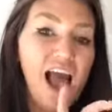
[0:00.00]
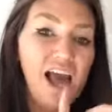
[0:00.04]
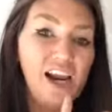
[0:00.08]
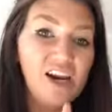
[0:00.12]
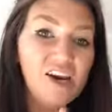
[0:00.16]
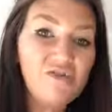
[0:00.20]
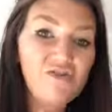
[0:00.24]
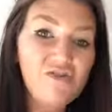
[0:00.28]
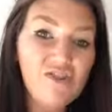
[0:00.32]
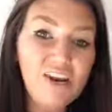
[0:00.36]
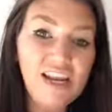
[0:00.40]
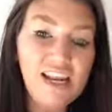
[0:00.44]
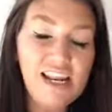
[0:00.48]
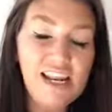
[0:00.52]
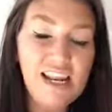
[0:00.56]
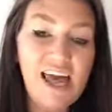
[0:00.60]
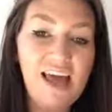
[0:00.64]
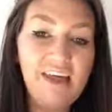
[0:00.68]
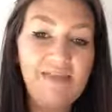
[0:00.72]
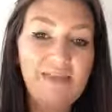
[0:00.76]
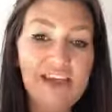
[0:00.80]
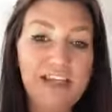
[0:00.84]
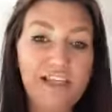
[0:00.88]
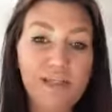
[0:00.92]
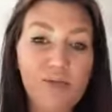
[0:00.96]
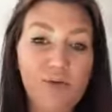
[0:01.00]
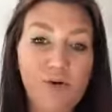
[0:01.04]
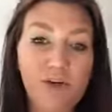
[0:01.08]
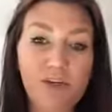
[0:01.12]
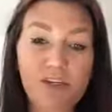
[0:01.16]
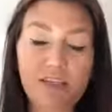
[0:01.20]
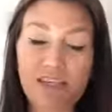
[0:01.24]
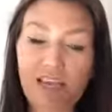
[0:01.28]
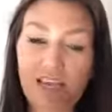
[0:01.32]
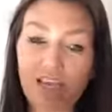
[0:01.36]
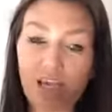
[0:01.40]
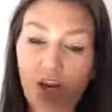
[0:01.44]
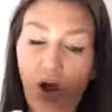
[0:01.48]
And I really like this one
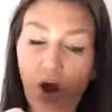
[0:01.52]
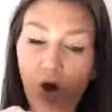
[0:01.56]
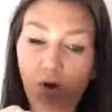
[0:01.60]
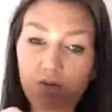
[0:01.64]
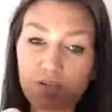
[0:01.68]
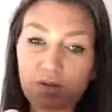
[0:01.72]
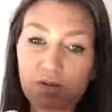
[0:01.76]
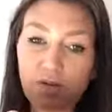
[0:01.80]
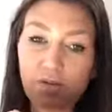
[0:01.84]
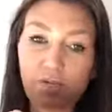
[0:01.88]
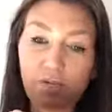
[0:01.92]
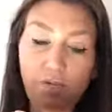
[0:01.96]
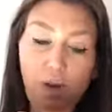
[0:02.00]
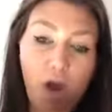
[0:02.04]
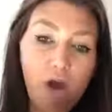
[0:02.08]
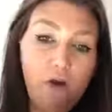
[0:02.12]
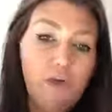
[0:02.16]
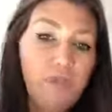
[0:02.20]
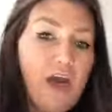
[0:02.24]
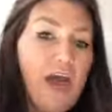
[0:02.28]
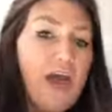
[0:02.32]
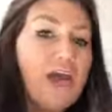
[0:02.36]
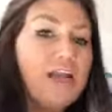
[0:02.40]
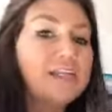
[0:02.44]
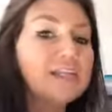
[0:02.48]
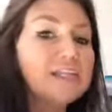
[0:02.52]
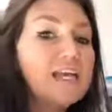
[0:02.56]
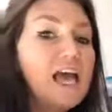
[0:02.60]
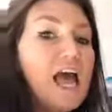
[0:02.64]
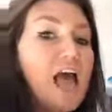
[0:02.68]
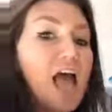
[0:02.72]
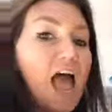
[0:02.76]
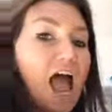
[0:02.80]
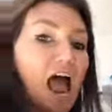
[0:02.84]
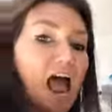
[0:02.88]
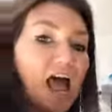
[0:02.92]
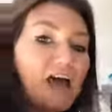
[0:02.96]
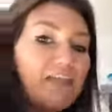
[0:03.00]
because they can hold it with both hands
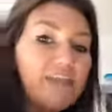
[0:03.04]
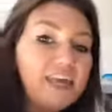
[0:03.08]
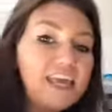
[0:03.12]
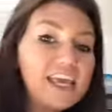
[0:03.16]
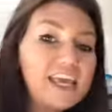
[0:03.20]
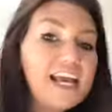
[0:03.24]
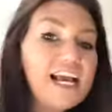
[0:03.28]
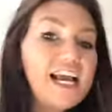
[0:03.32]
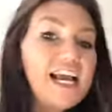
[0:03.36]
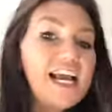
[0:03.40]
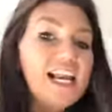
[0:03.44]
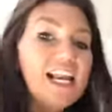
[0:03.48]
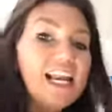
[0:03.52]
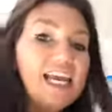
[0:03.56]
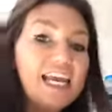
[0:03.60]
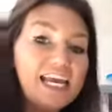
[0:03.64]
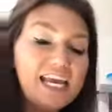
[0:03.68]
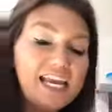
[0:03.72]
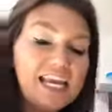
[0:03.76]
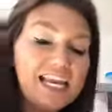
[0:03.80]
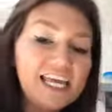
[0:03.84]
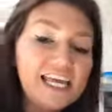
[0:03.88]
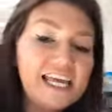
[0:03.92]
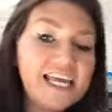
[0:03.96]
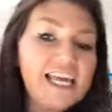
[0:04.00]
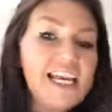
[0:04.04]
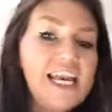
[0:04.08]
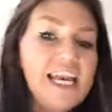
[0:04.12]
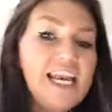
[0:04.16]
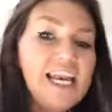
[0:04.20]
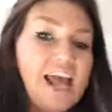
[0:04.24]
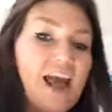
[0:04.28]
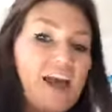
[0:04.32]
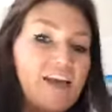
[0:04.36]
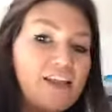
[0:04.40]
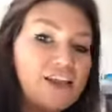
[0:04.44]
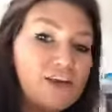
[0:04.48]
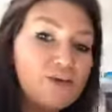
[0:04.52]
and they can clean
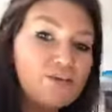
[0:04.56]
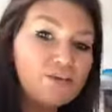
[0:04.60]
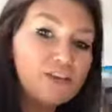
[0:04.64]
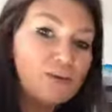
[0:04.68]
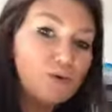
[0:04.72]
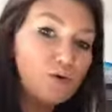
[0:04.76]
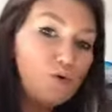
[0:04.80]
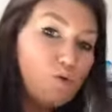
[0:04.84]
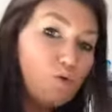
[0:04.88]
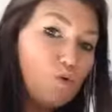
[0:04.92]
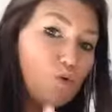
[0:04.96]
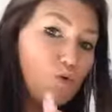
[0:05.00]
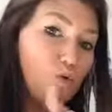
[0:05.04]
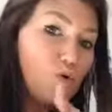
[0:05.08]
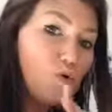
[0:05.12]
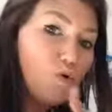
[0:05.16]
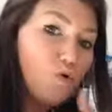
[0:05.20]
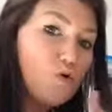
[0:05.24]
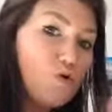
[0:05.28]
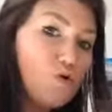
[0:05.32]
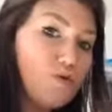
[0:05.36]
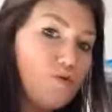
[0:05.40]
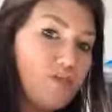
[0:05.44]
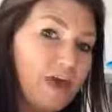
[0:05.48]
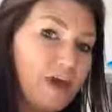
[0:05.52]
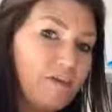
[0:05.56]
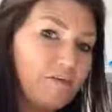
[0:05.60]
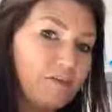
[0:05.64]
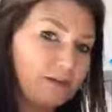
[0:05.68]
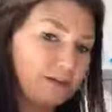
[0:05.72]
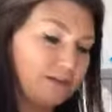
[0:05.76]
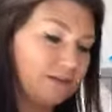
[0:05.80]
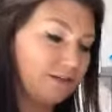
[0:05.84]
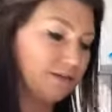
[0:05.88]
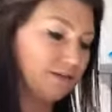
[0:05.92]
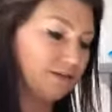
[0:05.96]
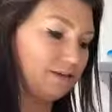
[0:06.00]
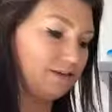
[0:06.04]
and using all their
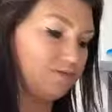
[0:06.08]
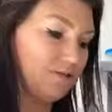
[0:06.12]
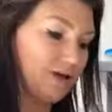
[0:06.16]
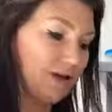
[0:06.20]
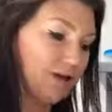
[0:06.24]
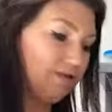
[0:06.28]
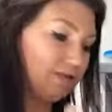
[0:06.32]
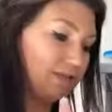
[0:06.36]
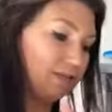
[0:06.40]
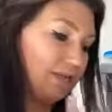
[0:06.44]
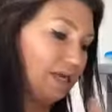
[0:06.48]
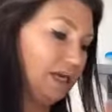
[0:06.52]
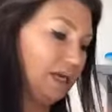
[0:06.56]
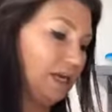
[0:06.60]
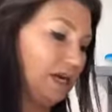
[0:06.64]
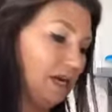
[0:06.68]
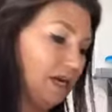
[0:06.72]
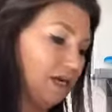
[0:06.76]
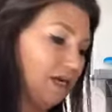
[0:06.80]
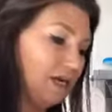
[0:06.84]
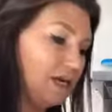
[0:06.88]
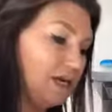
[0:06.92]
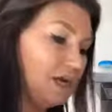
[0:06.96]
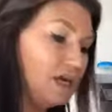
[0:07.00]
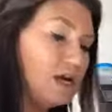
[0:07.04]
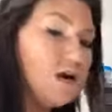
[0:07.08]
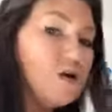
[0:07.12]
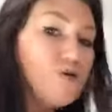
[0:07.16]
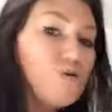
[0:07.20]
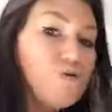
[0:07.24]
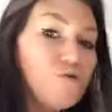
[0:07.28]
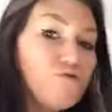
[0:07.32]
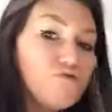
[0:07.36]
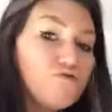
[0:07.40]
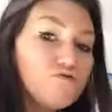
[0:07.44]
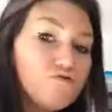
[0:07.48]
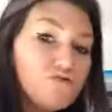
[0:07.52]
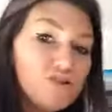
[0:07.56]
muscles around here.
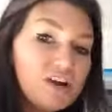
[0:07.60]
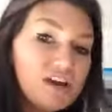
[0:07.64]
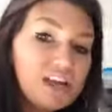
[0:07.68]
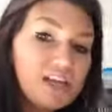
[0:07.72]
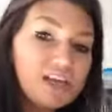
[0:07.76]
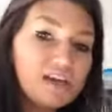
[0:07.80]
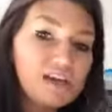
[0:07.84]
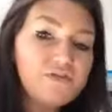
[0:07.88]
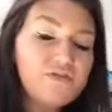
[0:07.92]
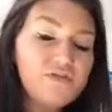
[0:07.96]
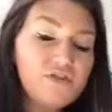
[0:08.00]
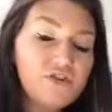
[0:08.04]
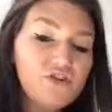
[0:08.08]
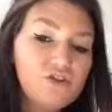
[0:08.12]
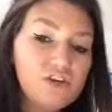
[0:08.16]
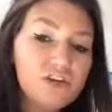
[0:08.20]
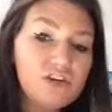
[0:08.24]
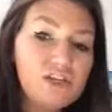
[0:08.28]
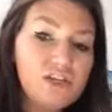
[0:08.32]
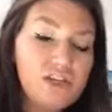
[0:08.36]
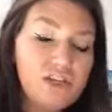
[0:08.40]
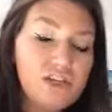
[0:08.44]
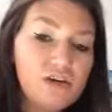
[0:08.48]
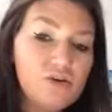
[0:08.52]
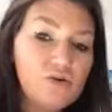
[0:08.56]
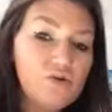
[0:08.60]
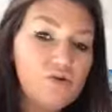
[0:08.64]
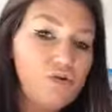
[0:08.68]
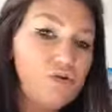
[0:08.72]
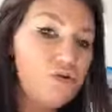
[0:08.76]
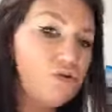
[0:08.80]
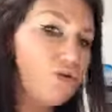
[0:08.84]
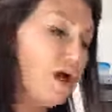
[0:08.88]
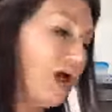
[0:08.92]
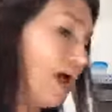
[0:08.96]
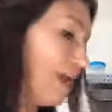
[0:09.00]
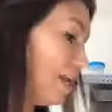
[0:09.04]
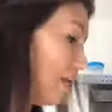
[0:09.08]
Really good for strengthening the
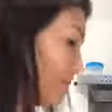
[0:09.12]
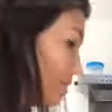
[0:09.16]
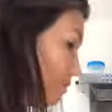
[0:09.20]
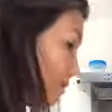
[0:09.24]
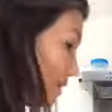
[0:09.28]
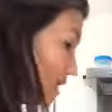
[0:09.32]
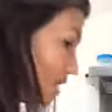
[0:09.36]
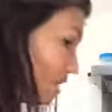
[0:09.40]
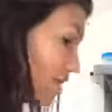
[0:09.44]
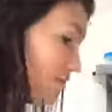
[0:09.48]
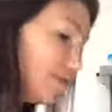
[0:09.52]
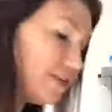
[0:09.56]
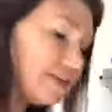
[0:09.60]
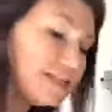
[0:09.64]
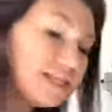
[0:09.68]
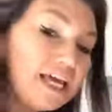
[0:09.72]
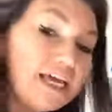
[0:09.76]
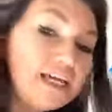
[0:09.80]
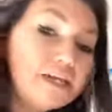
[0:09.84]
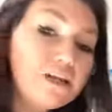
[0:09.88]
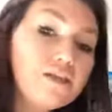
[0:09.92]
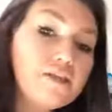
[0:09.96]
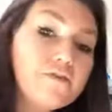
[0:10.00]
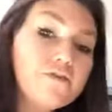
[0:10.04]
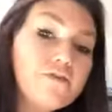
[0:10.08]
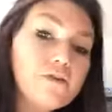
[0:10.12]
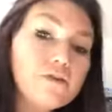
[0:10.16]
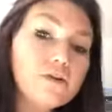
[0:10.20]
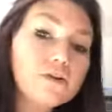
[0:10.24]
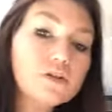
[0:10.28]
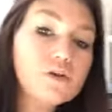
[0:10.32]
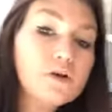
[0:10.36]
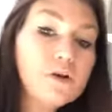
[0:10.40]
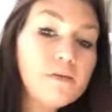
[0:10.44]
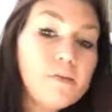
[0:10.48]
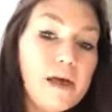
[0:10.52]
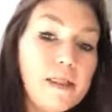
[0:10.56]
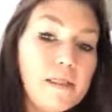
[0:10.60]
core, and especially if it's laid on the floor,
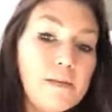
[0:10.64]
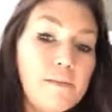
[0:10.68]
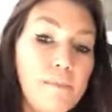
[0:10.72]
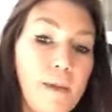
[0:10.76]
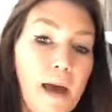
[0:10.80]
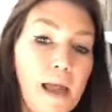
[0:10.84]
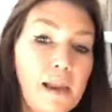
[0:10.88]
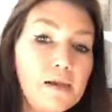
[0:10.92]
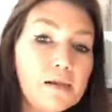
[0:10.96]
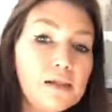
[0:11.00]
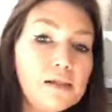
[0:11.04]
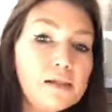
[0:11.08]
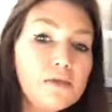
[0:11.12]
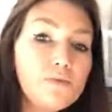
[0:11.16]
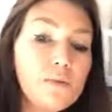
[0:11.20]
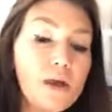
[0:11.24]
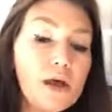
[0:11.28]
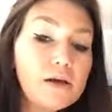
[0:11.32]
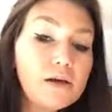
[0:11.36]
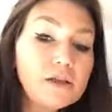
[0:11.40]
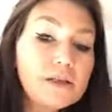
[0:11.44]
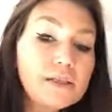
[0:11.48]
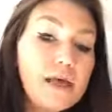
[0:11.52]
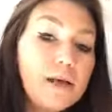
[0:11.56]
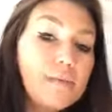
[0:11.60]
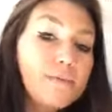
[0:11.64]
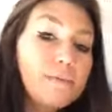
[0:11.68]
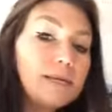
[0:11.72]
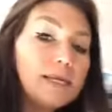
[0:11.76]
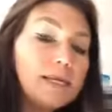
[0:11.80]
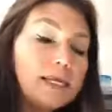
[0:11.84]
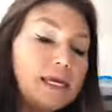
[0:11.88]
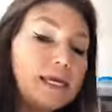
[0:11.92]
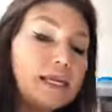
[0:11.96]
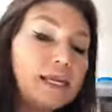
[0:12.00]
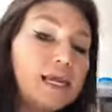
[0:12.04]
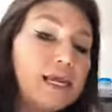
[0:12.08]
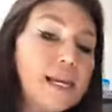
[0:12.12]
it's all about the balance as well because they'll be
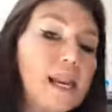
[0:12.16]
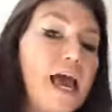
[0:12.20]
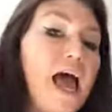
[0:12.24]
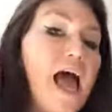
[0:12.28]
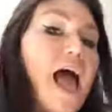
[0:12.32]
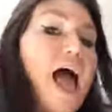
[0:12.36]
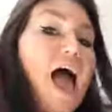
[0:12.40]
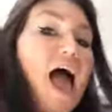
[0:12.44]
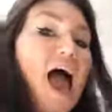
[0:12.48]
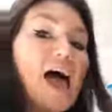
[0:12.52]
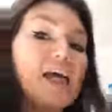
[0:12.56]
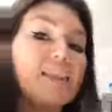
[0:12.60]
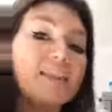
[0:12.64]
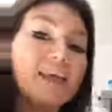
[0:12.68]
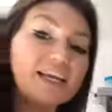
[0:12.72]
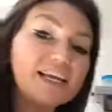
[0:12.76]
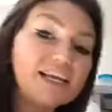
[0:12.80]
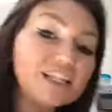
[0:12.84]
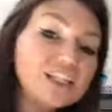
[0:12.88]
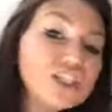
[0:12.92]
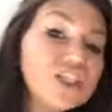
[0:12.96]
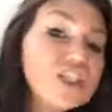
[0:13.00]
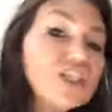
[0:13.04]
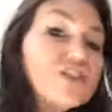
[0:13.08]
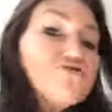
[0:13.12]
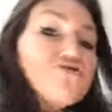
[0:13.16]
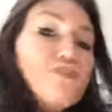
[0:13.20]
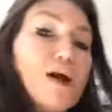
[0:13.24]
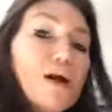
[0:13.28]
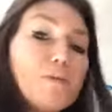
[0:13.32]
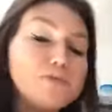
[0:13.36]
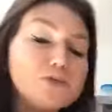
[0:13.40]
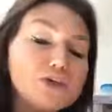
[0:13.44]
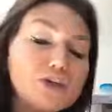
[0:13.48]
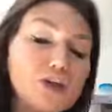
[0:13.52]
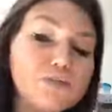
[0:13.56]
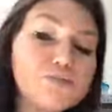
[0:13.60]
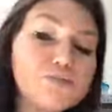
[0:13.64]
kneeling and they can scrub